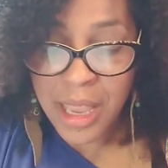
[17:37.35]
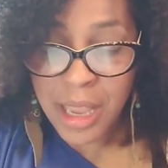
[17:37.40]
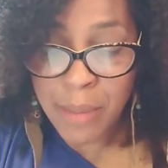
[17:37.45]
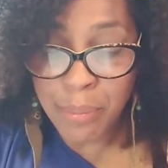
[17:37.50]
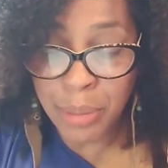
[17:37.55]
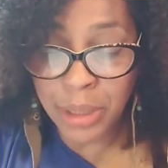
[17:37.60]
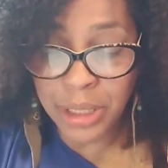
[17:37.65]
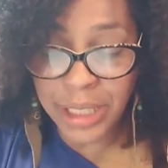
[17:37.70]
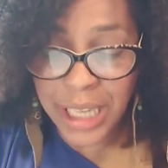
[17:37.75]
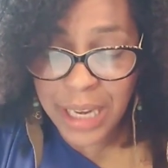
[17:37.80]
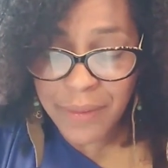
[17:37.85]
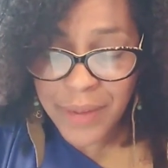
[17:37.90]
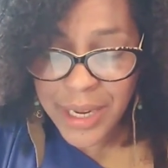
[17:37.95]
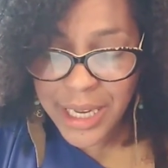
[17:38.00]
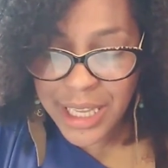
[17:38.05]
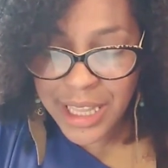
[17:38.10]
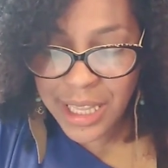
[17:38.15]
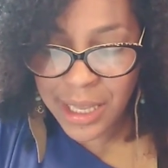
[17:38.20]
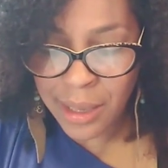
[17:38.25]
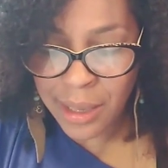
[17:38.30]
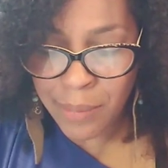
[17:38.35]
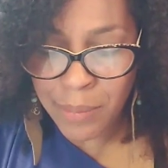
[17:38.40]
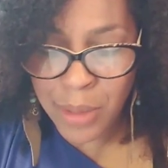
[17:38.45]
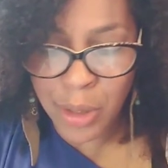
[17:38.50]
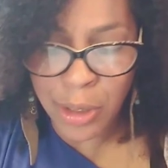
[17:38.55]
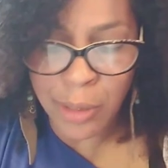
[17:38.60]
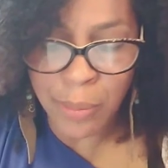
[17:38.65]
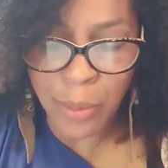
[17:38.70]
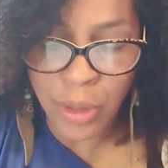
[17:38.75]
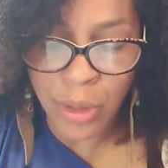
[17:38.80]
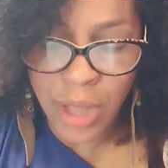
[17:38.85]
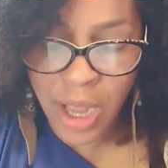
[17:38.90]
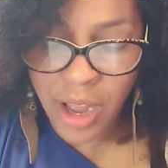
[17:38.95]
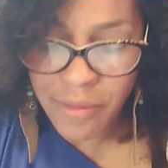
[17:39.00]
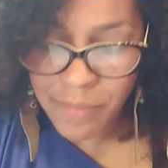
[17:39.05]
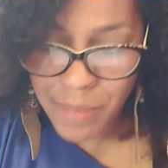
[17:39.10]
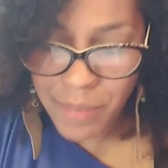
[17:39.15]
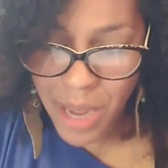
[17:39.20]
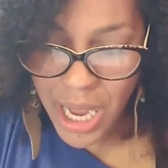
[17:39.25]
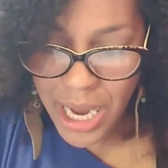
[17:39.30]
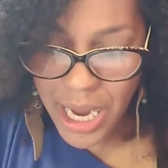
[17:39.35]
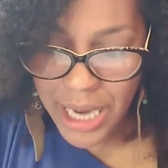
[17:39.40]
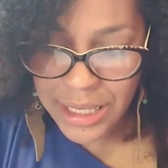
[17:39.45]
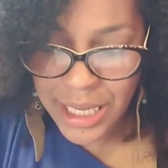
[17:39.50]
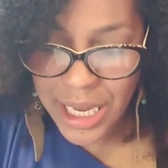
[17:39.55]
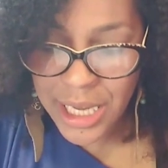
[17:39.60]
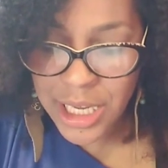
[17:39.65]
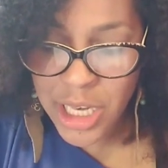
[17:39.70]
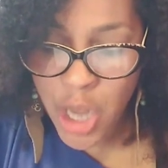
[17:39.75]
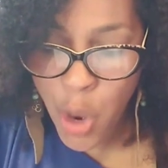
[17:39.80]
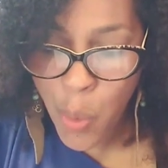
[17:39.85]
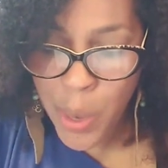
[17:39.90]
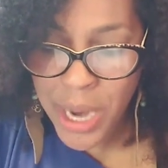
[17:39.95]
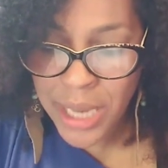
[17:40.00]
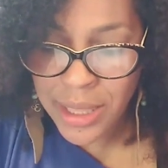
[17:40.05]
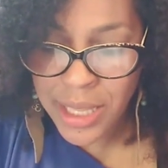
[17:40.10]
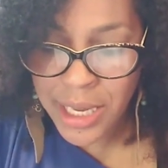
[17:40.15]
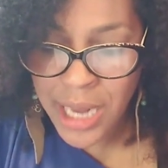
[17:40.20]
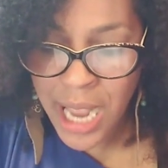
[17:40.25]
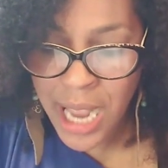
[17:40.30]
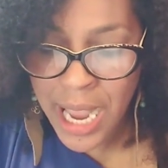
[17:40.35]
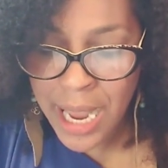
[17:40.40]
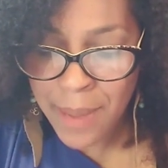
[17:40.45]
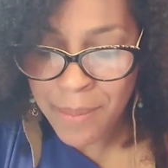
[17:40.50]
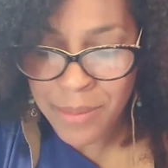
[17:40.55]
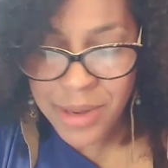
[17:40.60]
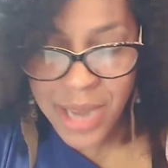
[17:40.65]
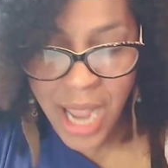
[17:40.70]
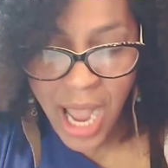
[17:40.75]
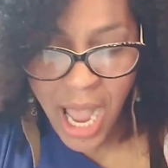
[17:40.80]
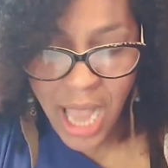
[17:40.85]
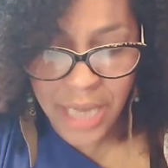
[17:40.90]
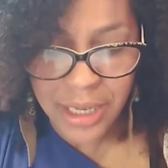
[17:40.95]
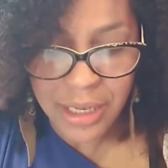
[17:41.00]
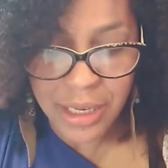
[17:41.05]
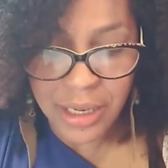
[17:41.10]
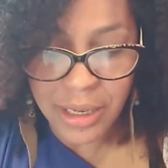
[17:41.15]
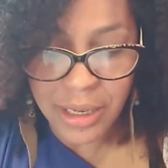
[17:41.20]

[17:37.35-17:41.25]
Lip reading: Believing in the immutable law of mind and knowing that I am not